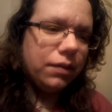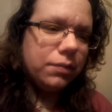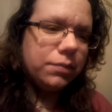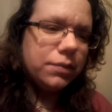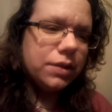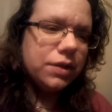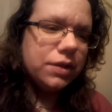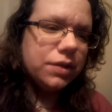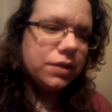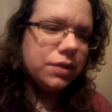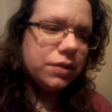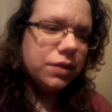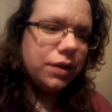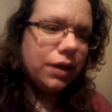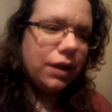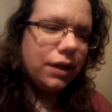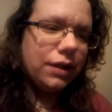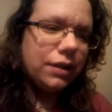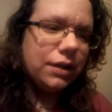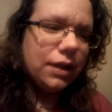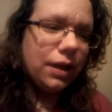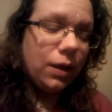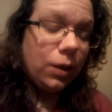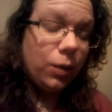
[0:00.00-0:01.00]
I'm just
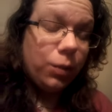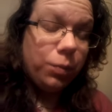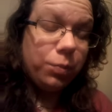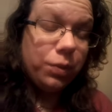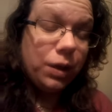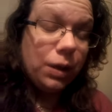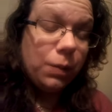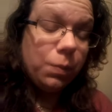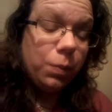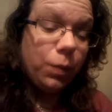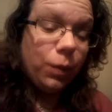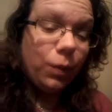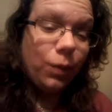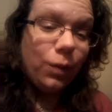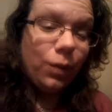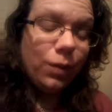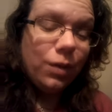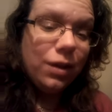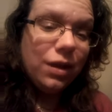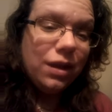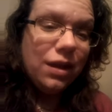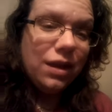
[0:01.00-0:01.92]
trying to help people